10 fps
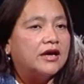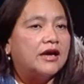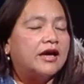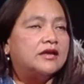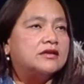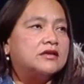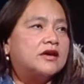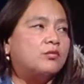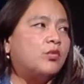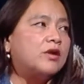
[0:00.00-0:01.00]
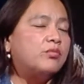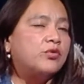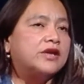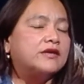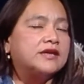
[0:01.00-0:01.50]
And at one
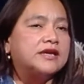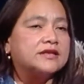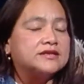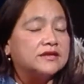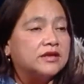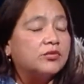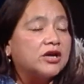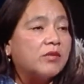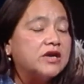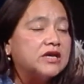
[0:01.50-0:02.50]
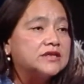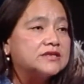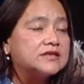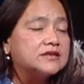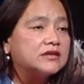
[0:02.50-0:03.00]
point, they had said they were coming in at
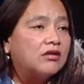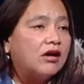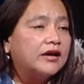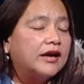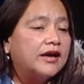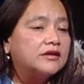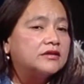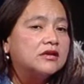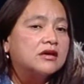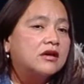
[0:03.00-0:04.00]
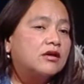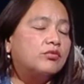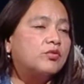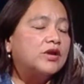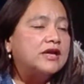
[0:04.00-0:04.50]
6 o'clock, and
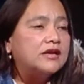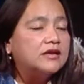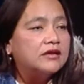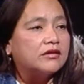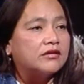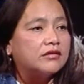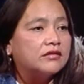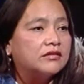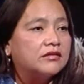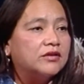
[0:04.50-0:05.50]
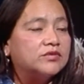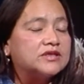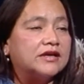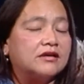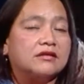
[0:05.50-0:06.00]
we were eating dinner. It was
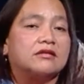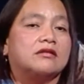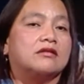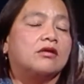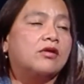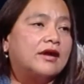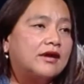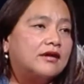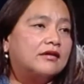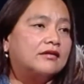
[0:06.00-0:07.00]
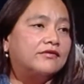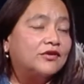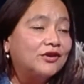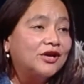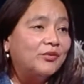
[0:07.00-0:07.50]
like, okay, if you're
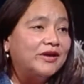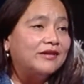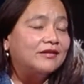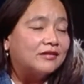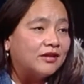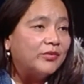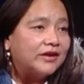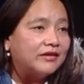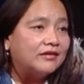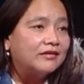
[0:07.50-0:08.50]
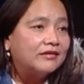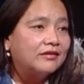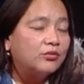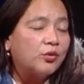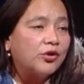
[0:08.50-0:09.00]
going to come in,
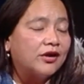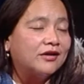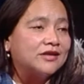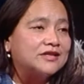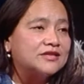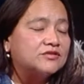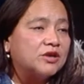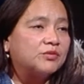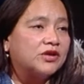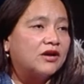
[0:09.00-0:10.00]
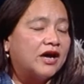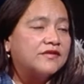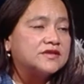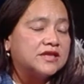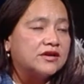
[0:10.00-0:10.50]
but we're not going to disrupt our lives
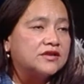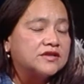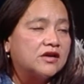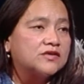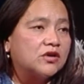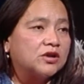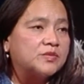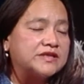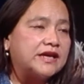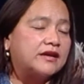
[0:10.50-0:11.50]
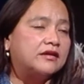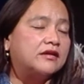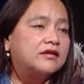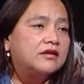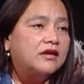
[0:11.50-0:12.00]
and get ourselves all upset
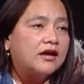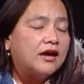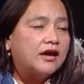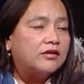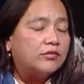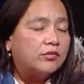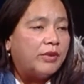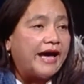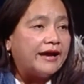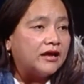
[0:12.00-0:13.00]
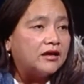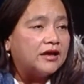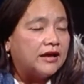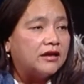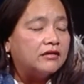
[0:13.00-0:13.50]
and panic
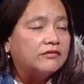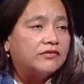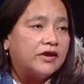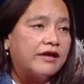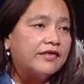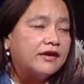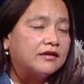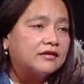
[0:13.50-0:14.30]
again for nothing.